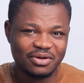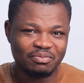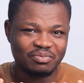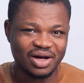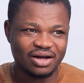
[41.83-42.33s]

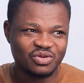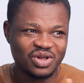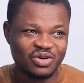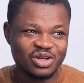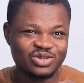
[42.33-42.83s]
but
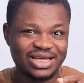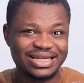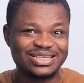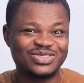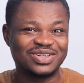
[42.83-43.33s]
we are going to
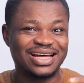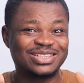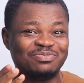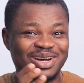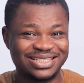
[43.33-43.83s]
get into
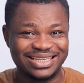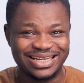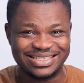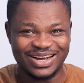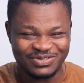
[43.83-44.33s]
that much later.